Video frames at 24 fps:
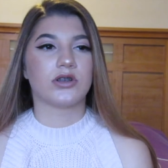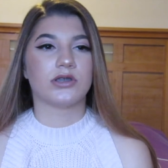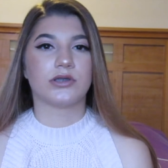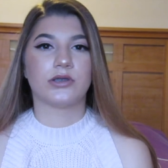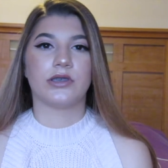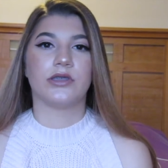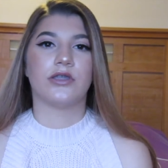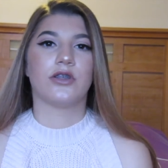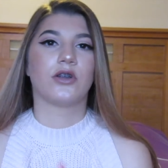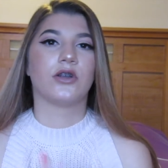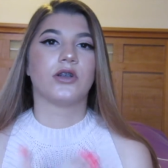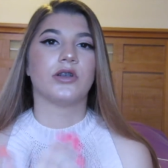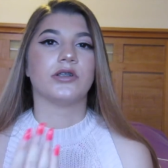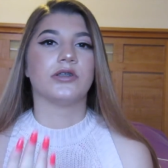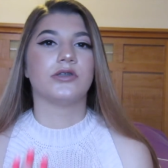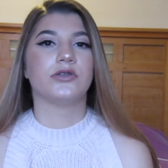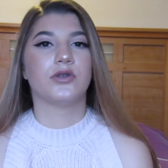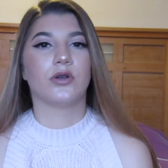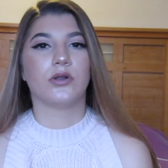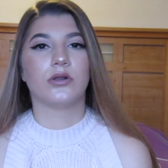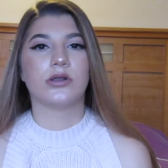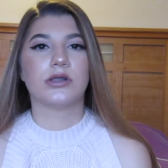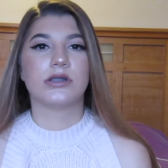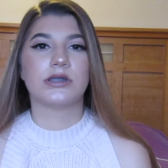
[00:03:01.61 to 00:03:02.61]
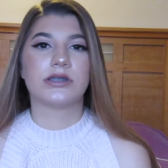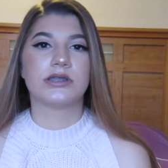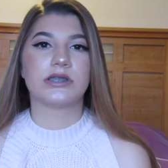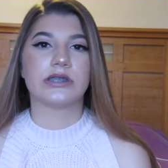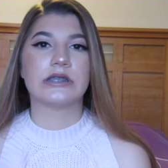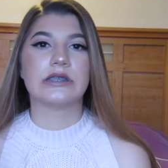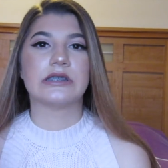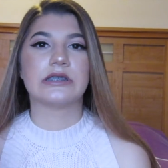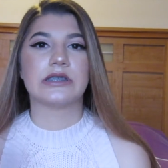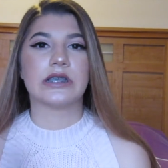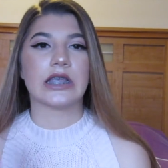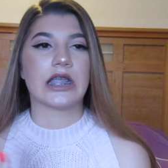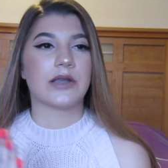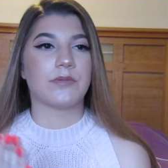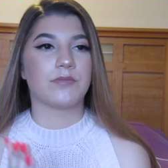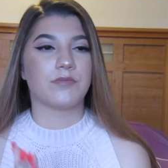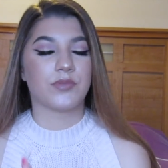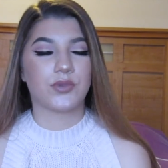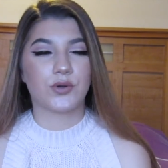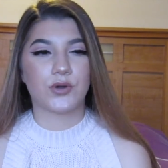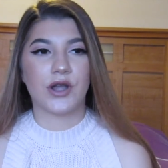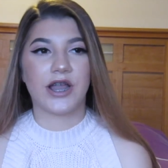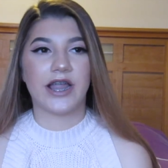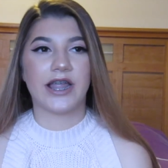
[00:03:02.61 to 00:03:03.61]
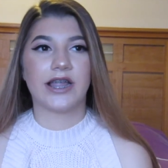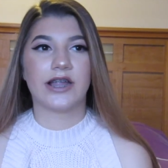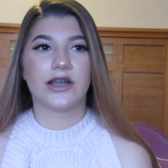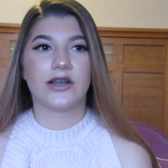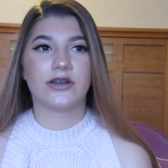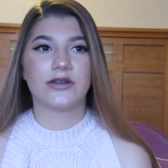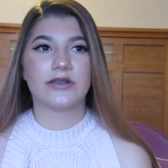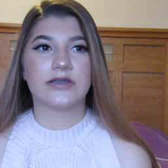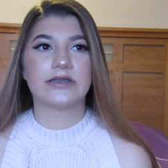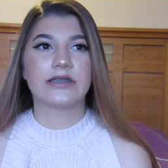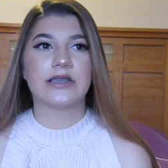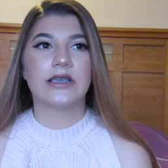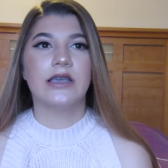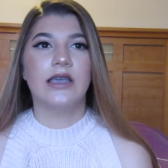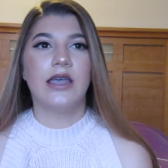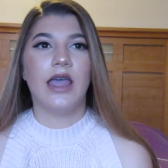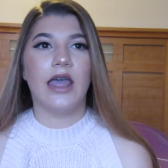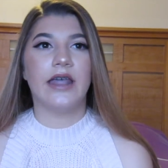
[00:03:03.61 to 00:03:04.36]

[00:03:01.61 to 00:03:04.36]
or say their condolences and prayers